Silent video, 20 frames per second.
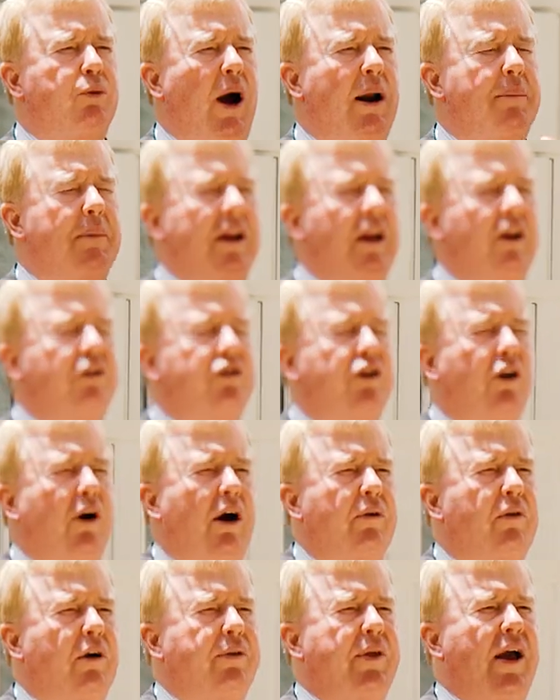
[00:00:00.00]
means that it
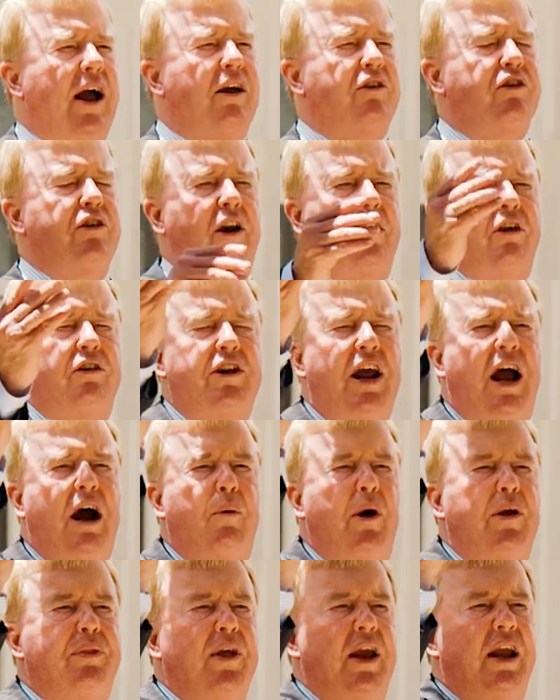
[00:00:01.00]
opens up so many
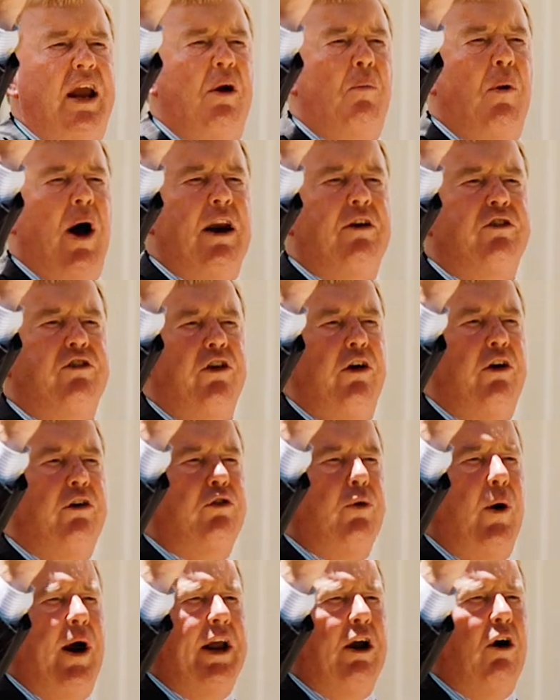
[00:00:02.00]
more
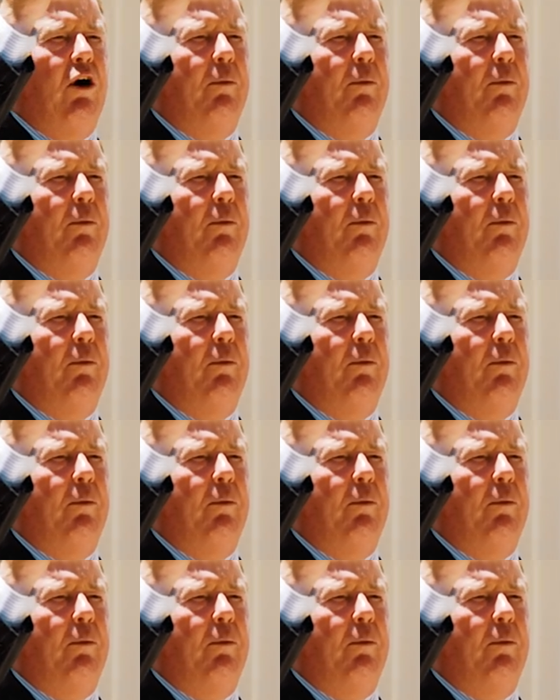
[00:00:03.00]
conversations and